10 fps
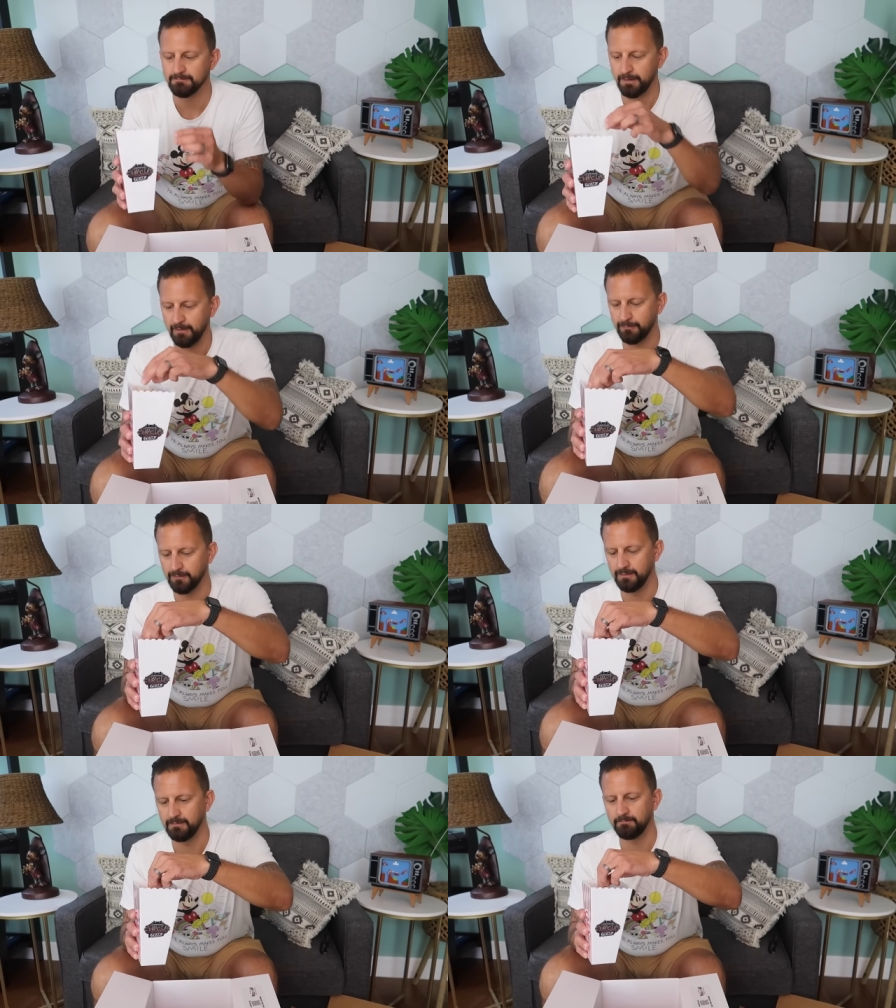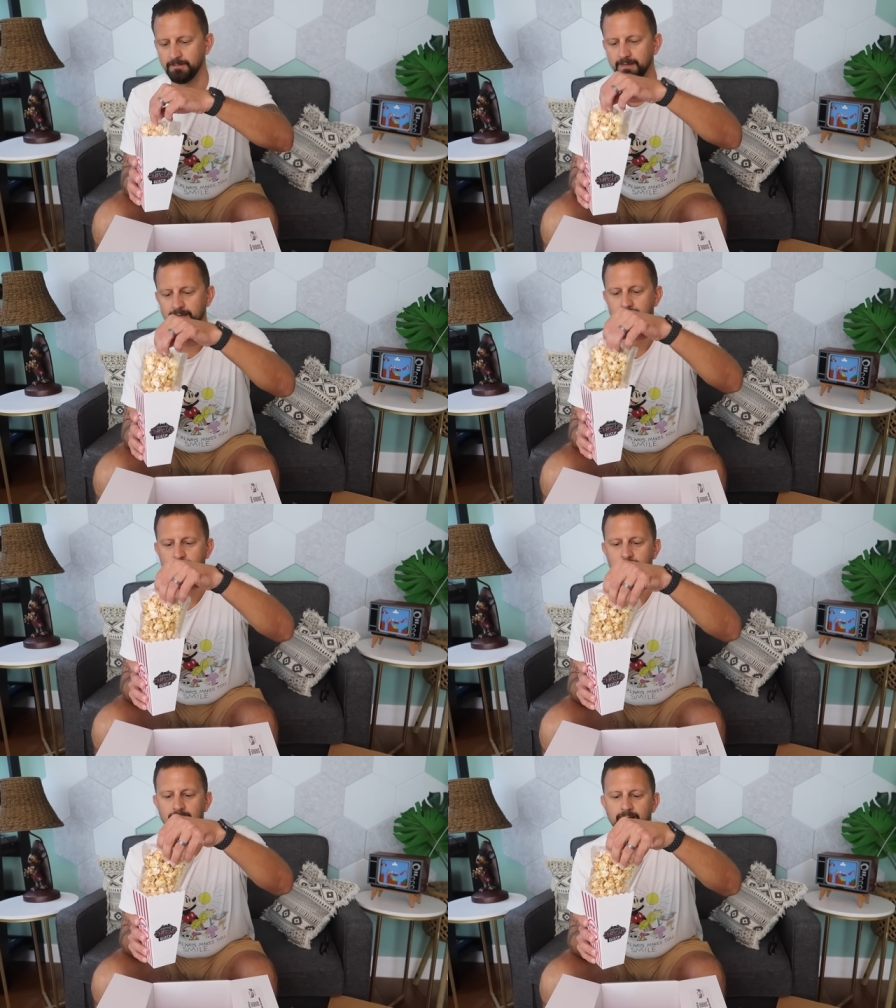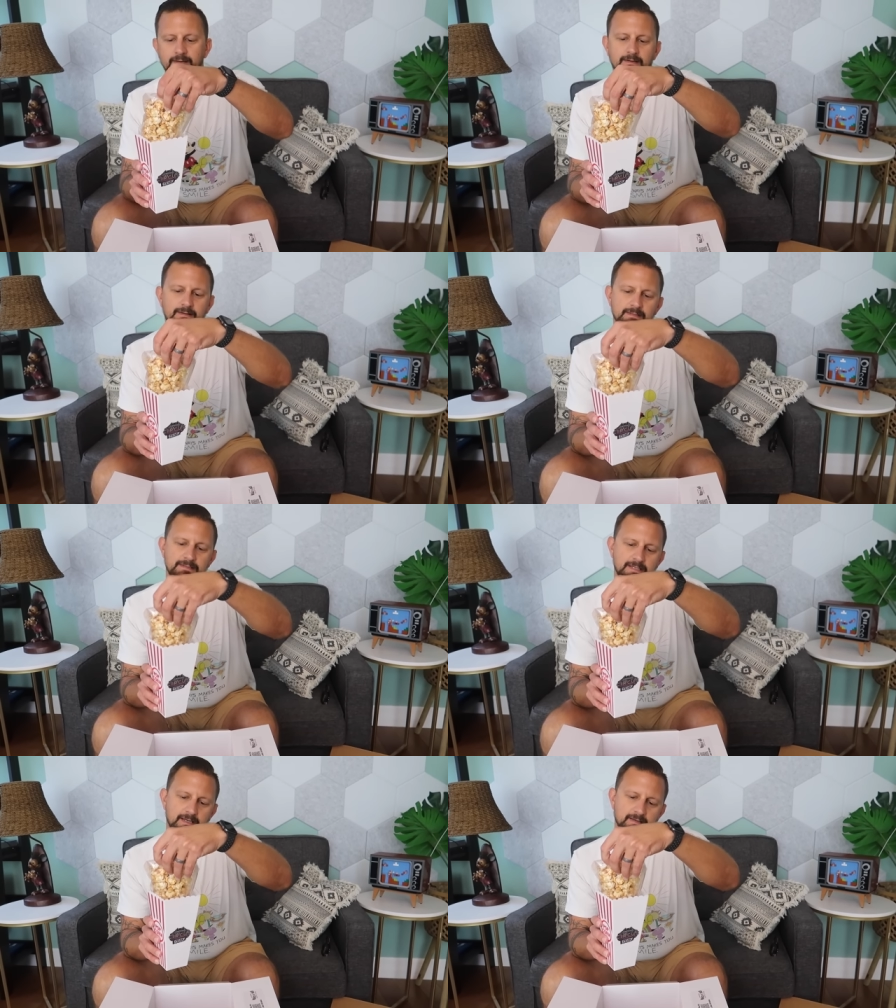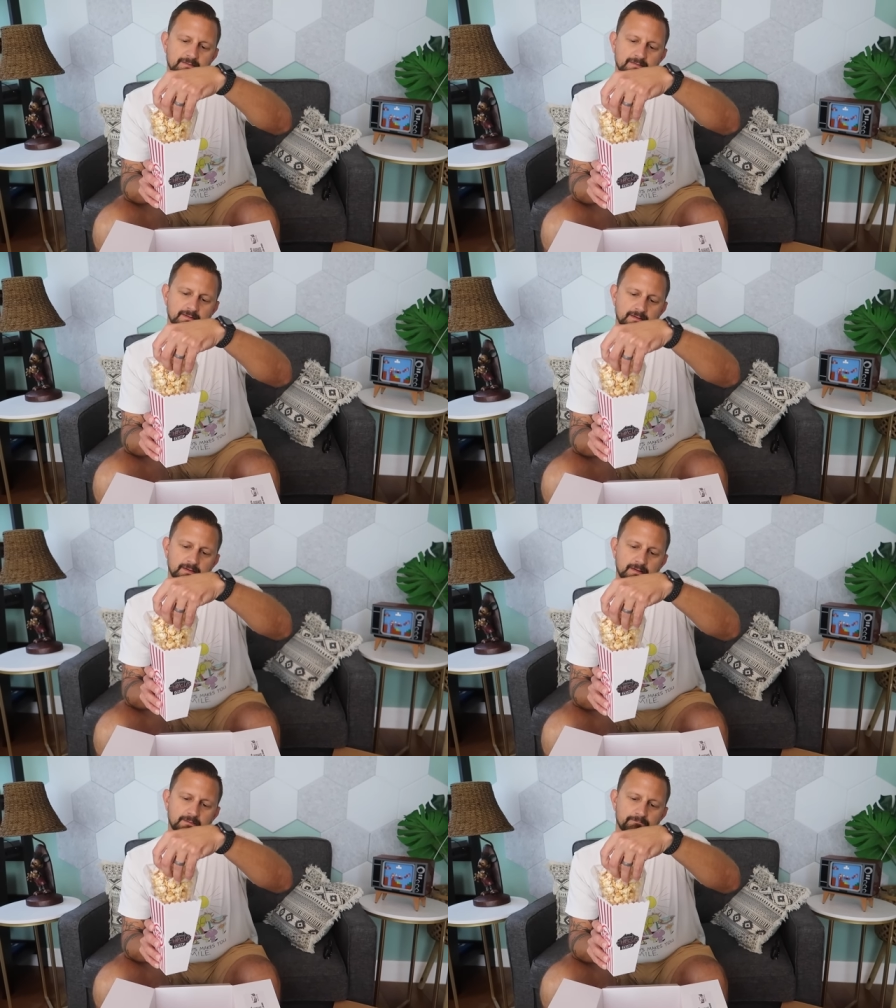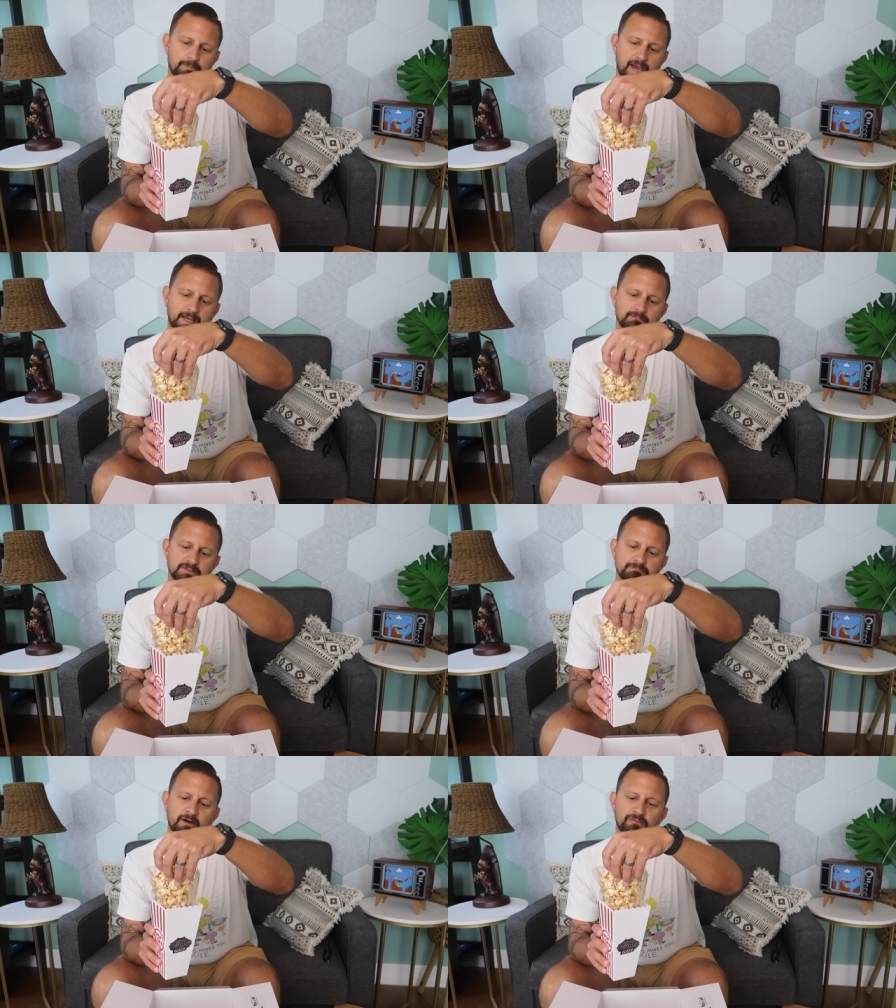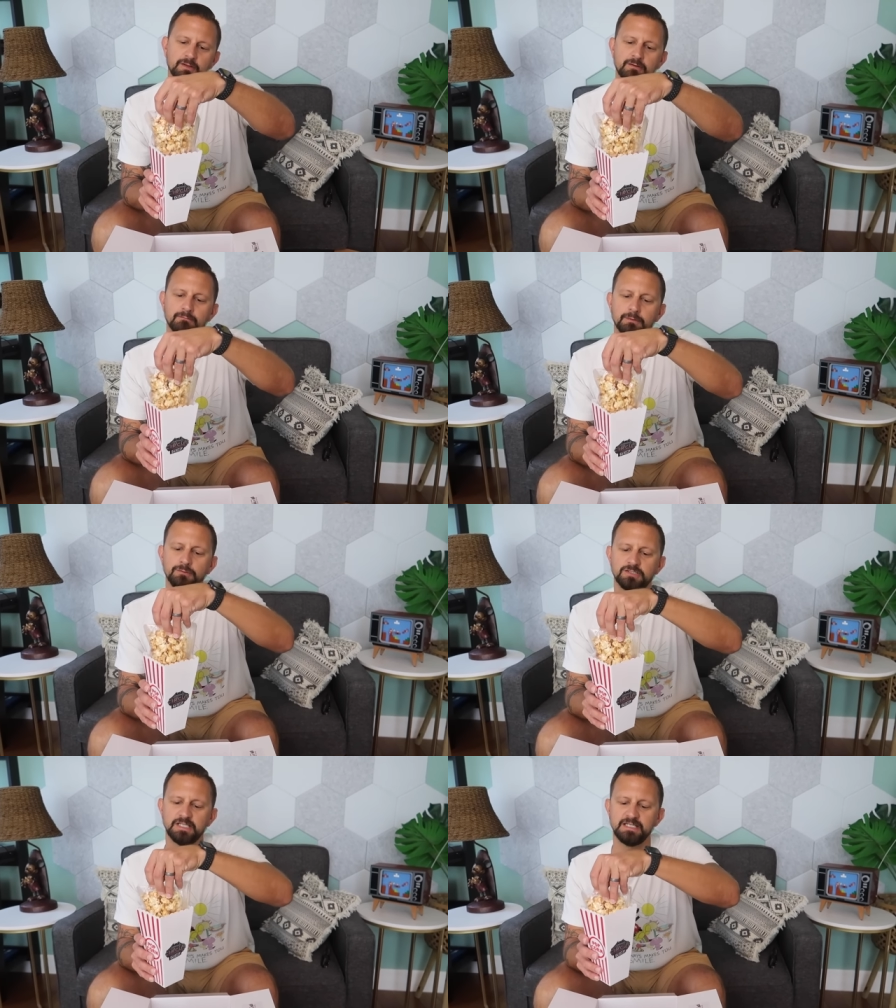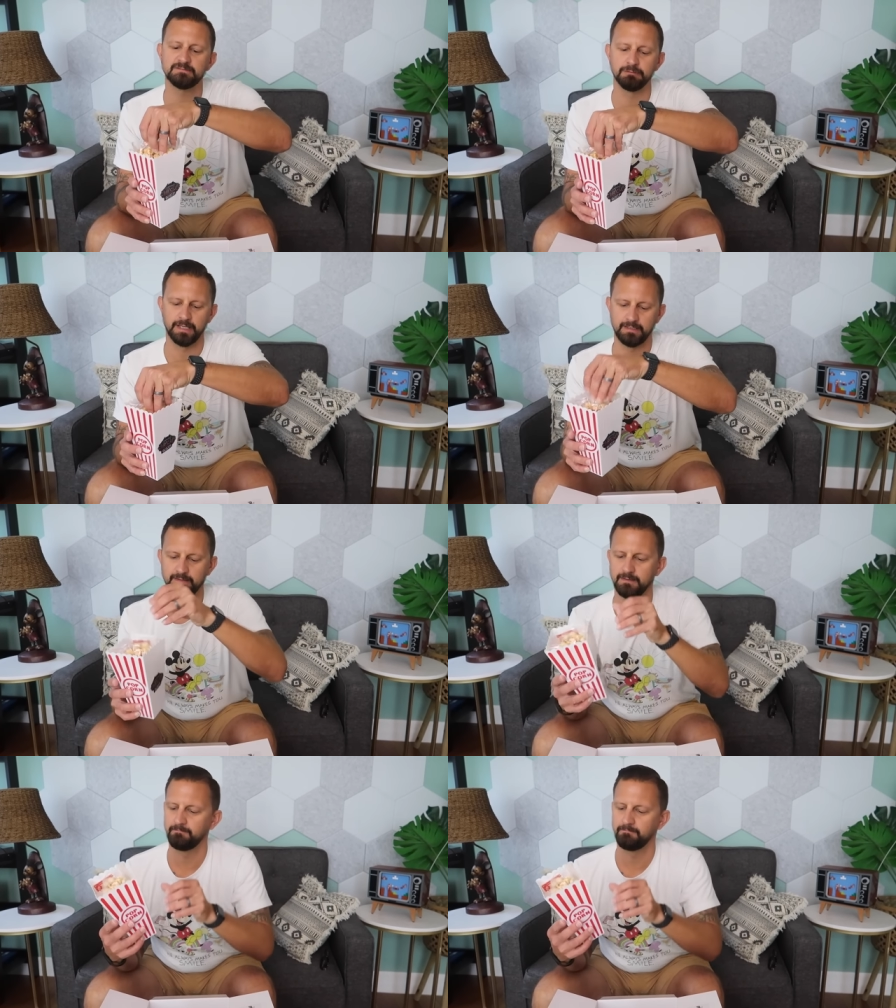Some popcorn. It says Bagham's Buffalo and Blue Cheese Blend.